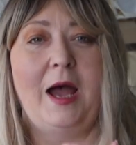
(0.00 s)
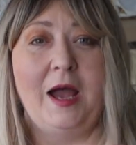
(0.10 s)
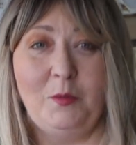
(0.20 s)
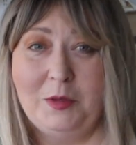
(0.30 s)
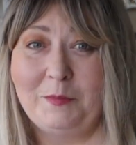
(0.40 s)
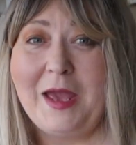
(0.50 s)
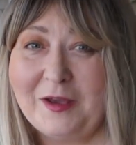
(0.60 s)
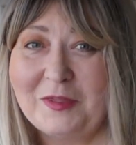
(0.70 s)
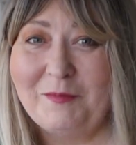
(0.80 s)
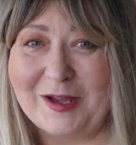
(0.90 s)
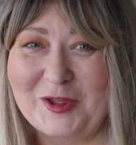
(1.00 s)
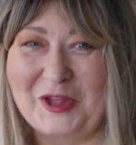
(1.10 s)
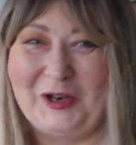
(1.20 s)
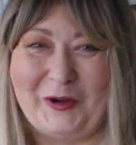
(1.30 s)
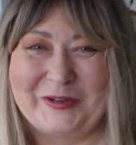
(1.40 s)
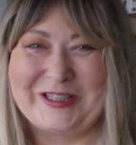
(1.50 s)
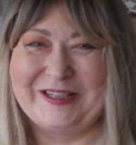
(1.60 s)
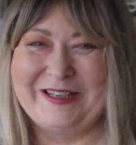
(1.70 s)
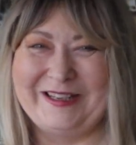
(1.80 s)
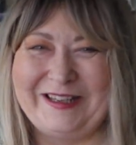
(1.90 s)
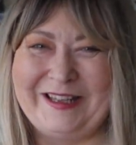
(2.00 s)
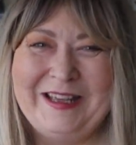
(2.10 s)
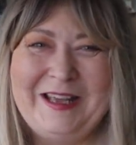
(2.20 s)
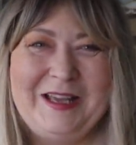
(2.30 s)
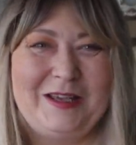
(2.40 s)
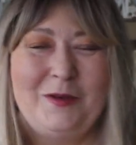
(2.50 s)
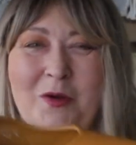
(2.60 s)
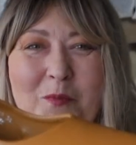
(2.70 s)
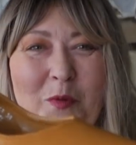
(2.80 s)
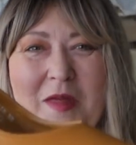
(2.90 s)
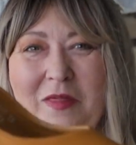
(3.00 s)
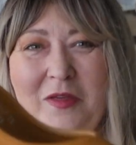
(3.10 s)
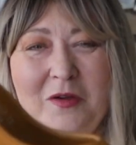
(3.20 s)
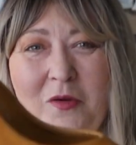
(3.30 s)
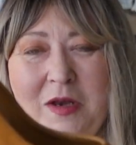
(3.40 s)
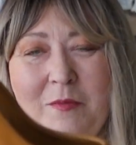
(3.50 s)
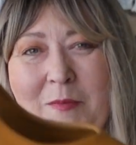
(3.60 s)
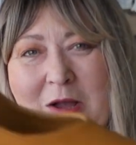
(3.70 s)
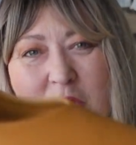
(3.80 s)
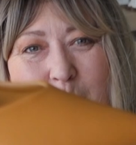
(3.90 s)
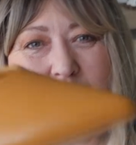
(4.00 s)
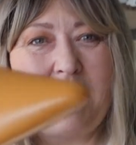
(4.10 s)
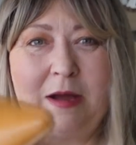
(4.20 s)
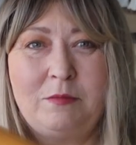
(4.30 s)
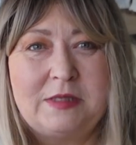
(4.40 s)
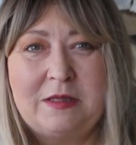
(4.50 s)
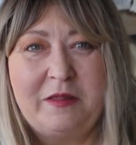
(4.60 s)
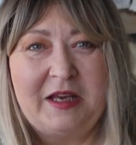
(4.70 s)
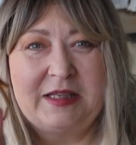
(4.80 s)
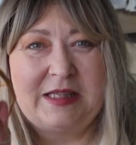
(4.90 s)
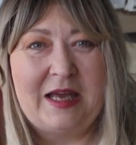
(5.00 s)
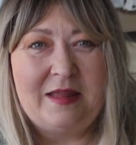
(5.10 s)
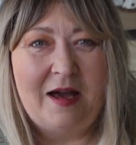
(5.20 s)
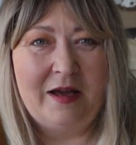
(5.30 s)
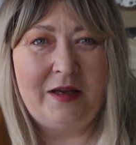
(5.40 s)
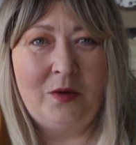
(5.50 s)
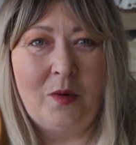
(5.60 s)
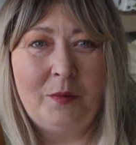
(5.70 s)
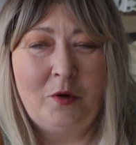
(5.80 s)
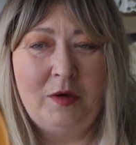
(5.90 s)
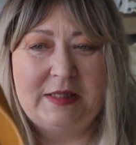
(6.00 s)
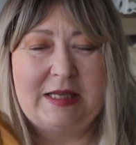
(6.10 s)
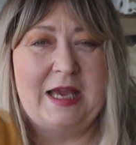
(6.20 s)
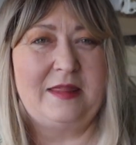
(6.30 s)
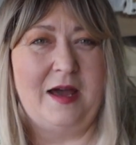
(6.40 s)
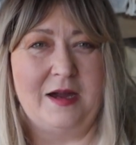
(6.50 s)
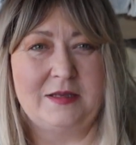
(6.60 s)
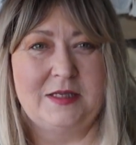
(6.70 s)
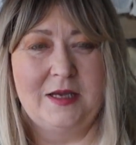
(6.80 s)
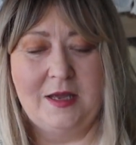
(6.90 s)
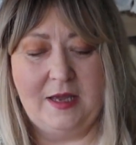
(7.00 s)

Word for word: I will make them match a lot, you know, but they're, they're going to match browns and things like that, you know, colours like that,